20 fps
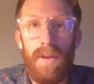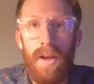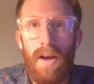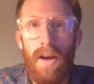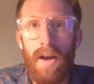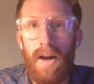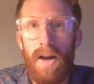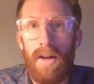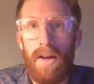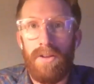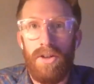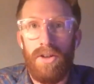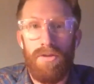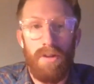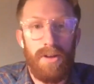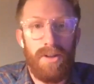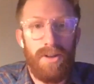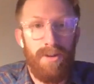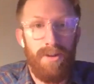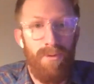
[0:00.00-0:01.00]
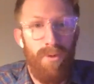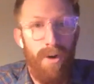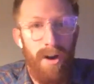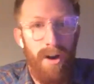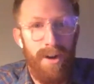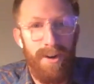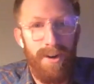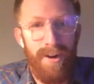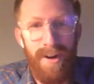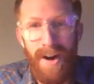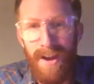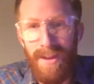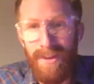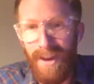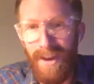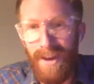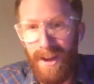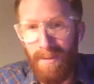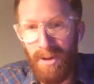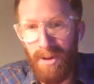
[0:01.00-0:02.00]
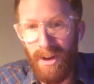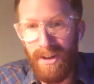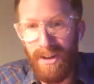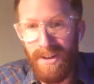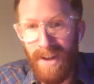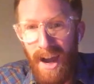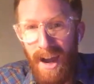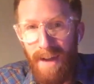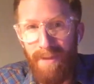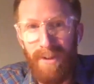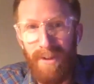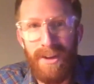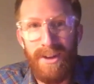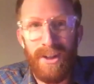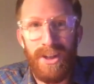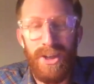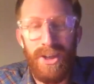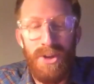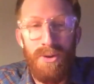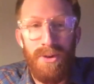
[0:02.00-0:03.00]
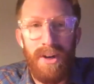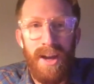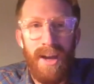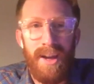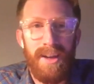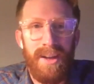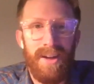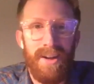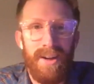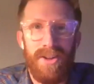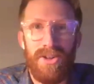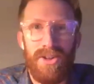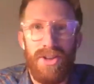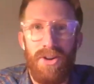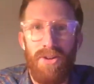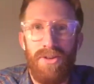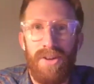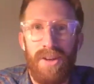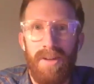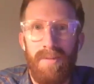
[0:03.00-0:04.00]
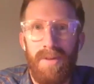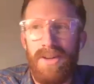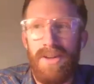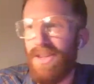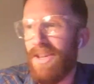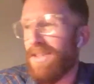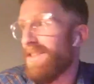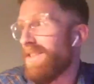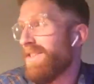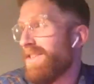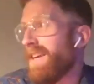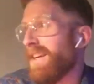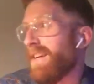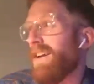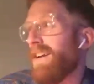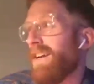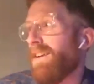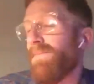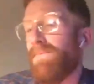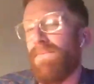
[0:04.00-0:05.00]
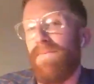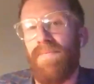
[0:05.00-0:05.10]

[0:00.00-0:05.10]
to drink some water, and then I'm going to dive into Q&A here. So give me just a second,